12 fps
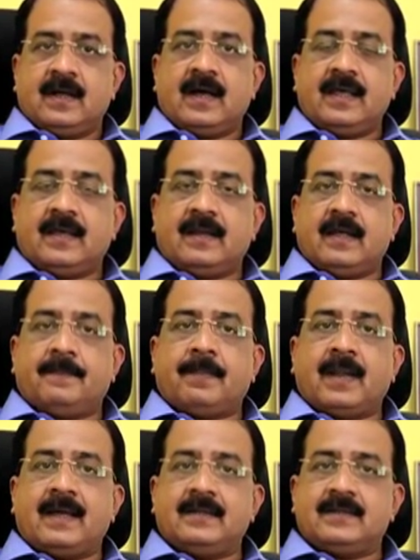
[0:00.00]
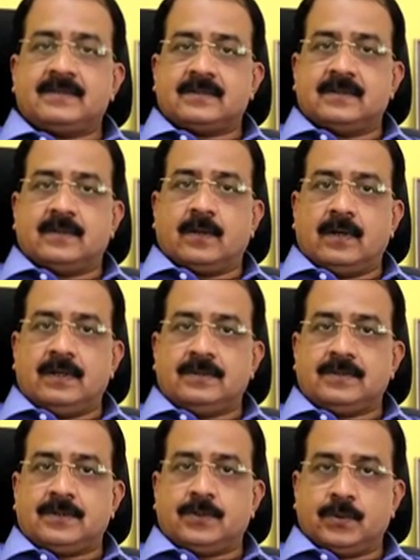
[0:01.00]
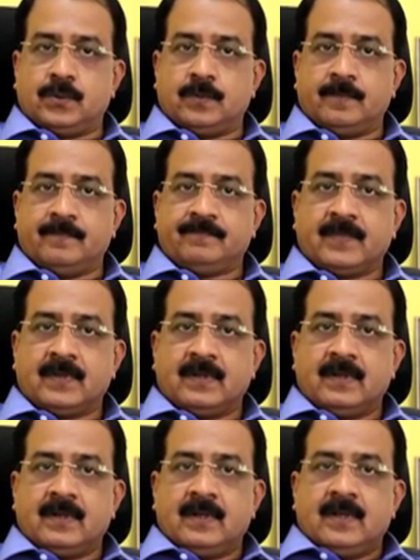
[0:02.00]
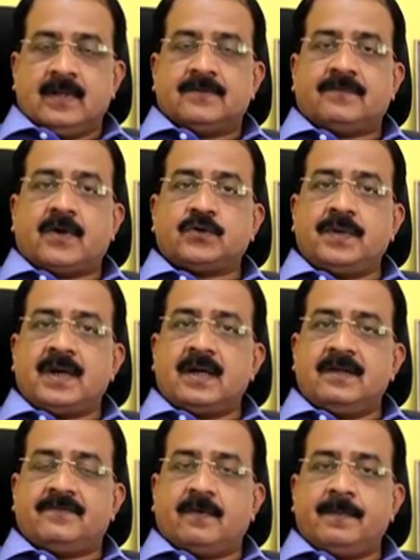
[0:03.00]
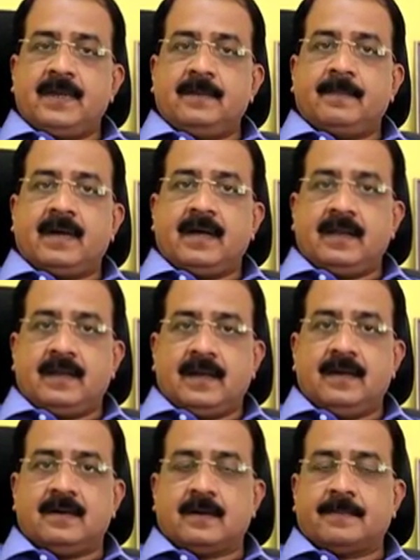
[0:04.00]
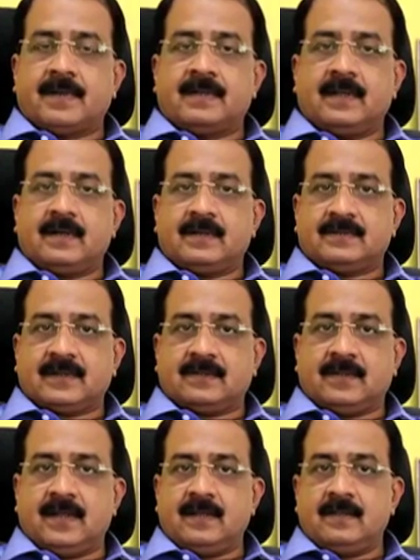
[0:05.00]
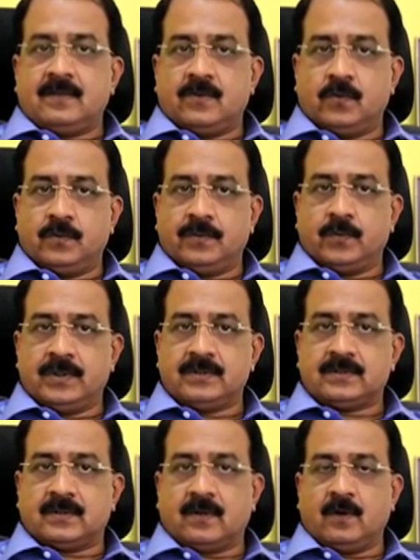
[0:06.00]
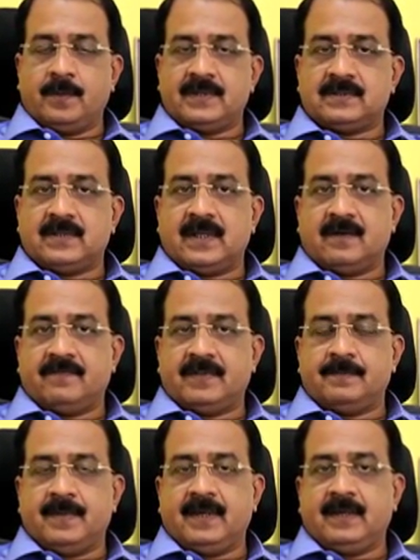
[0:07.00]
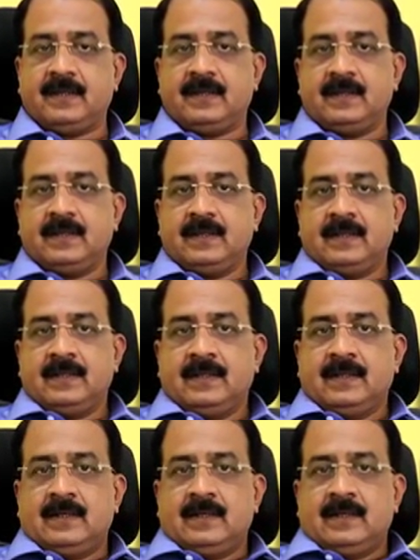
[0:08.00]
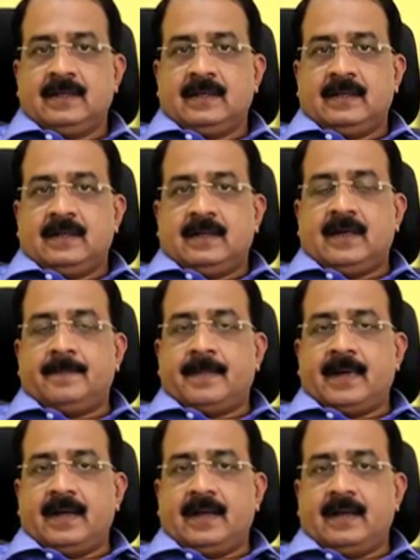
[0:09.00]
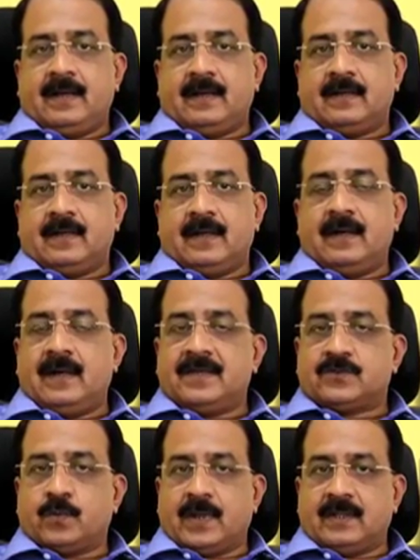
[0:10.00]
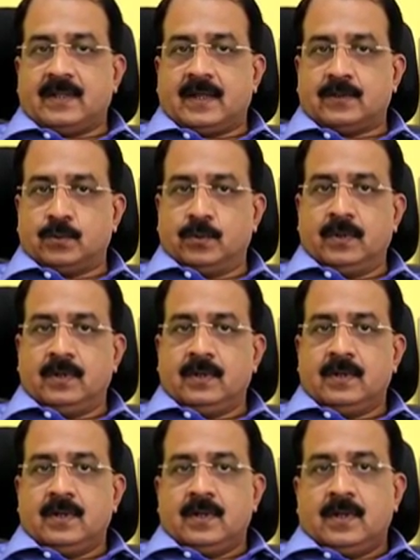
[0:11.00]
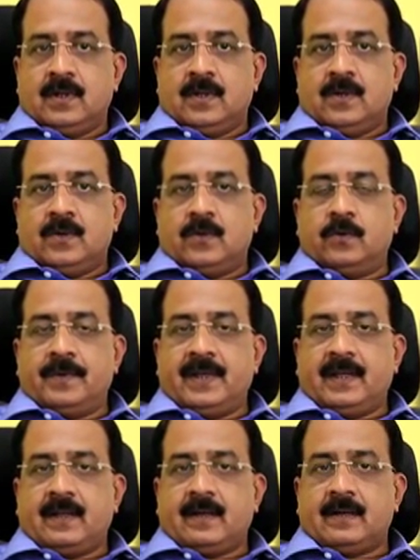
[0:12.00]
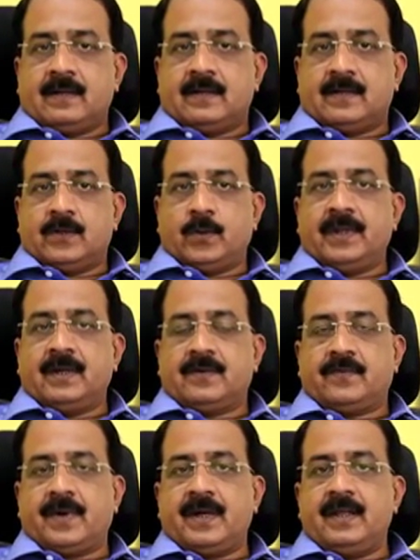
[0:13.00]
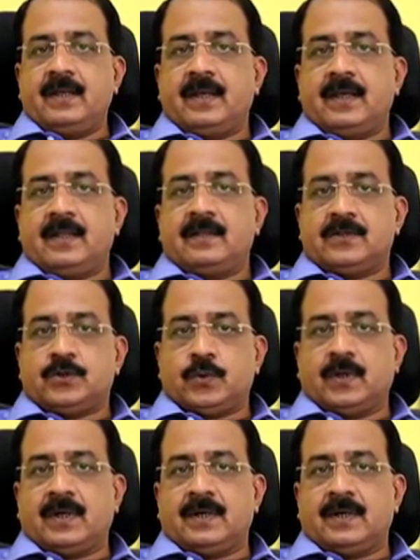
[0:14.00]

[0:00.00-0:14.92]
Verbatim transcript: I can apply this knowledge to. Fortunately for me, my elder brother Satyen, who, who is always there with me, and my eldest one Atul, who were doing trading in sugar